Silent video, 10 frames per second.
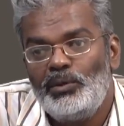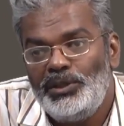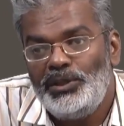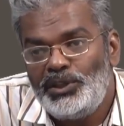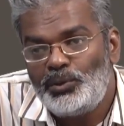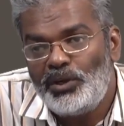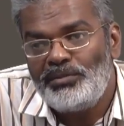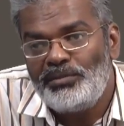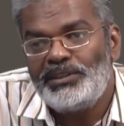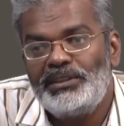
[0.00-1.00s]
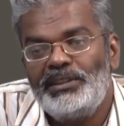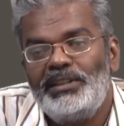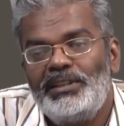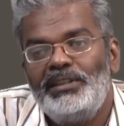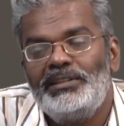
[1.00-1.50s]
each one of the
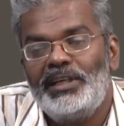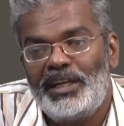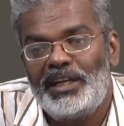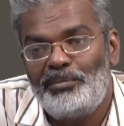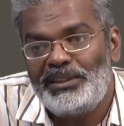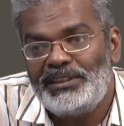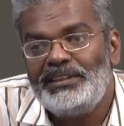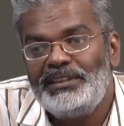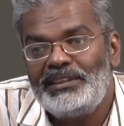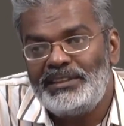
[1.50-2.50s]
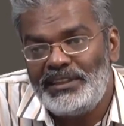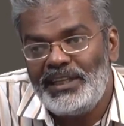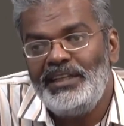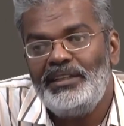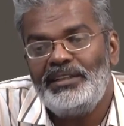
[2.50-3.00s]
circles represent
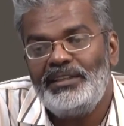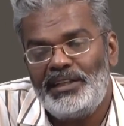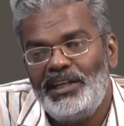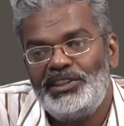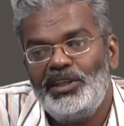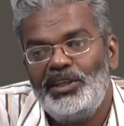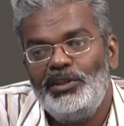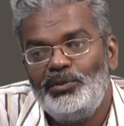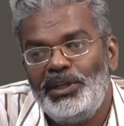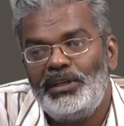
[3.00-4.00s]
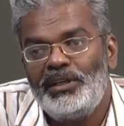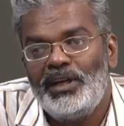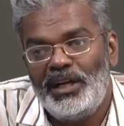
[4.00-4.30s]
10 traditional unit,